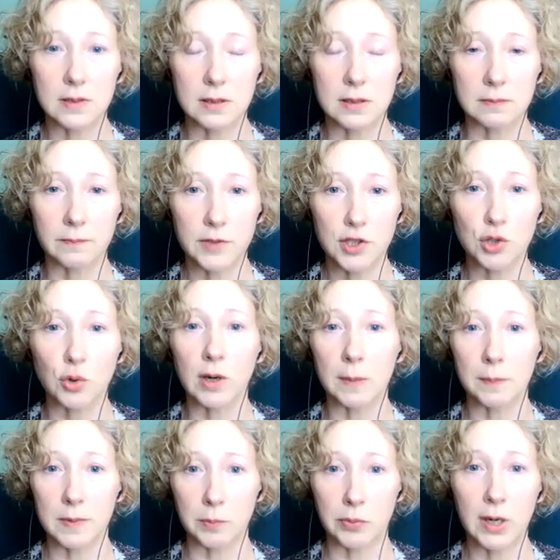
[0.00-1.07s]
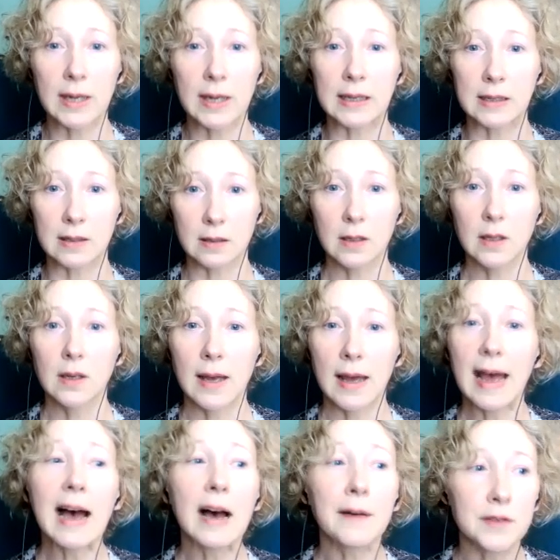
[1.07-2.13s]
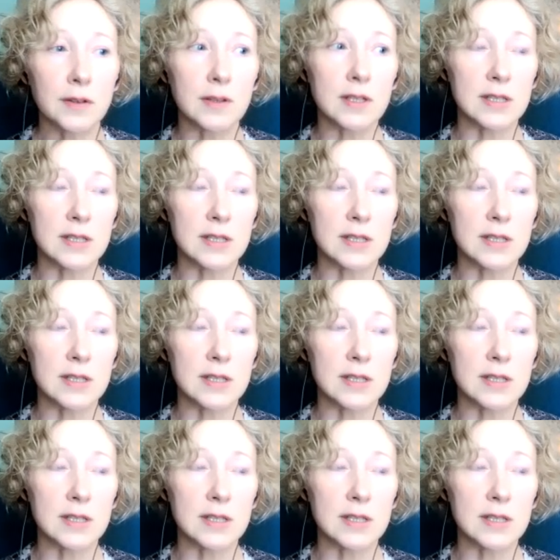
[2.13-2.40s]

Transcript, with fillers: to shore up the brain after